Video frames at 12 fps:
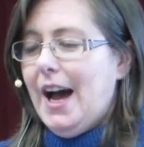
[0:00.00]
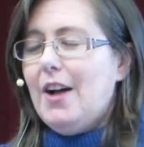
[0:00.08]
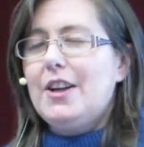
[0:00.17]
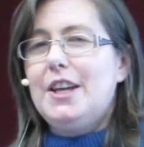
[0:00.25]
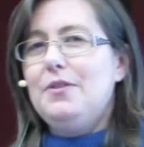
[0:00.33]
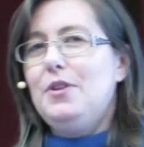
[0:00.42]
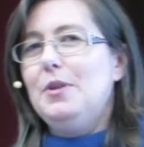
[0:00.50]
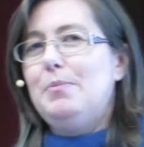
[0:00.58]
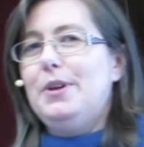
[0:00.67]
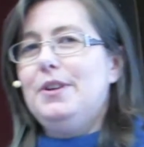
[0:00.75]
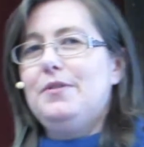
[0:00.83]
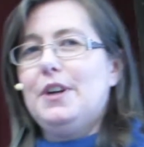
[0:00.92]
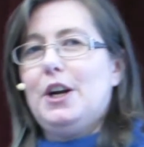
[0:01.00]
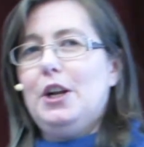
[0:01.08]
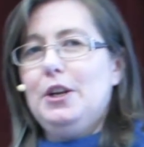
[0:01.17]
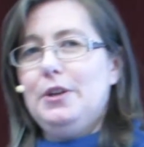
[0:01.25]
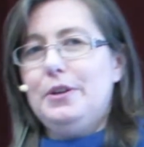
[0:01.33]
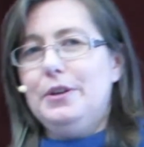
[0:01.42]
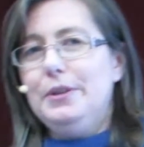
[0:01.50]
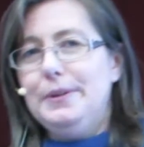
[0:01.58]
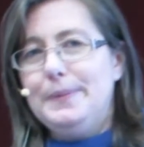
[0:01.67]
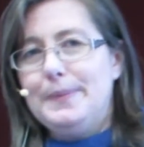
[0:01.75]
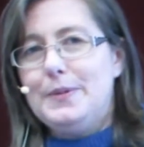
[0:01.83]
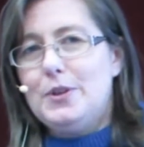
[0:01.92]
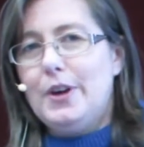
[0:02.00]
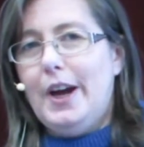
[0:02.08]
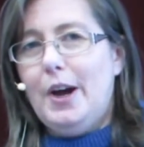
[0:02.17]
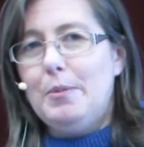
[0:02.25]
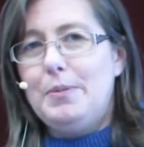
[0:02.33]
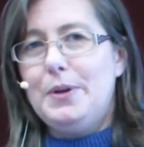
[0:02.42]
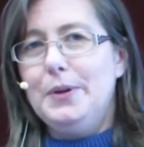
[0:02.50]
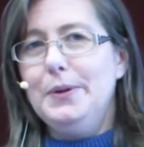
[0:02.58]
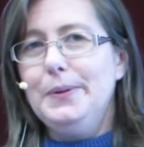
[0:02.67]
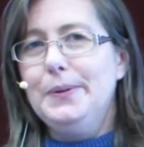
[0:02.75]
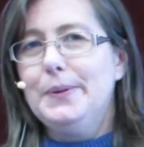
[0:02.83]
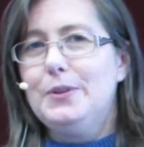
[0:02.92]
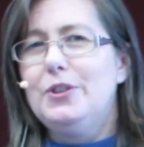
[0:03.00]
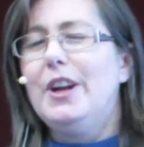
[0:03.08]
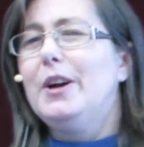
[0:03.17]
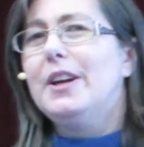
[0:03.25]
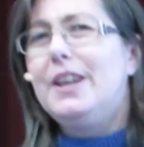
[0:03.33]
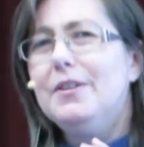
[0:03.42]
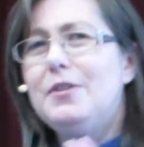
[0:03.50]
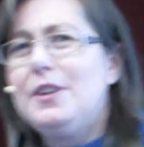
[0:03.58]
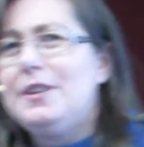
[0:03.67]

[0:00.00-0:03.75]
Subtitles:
I'll give you a bit of a clue to help you. Should I give